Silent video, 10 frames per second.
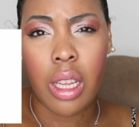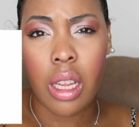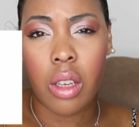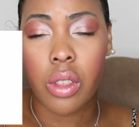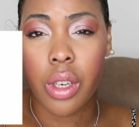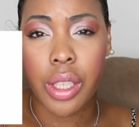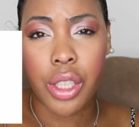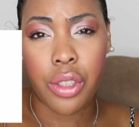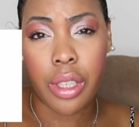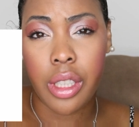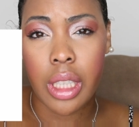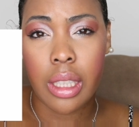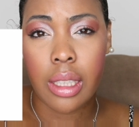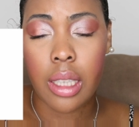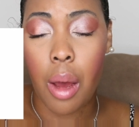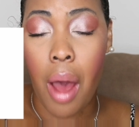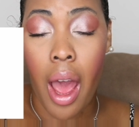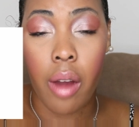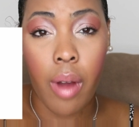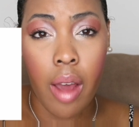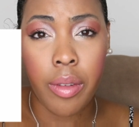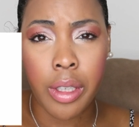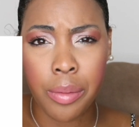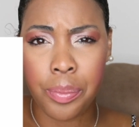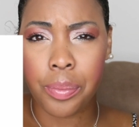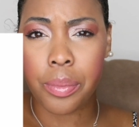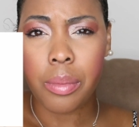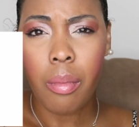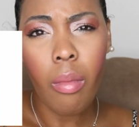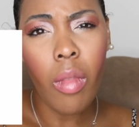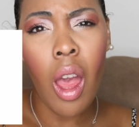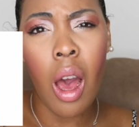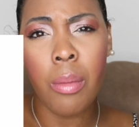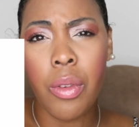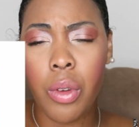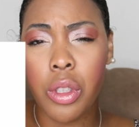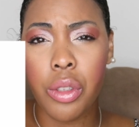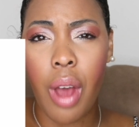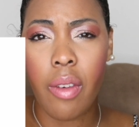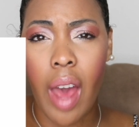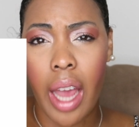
think those are astringents. However, Um, if you do have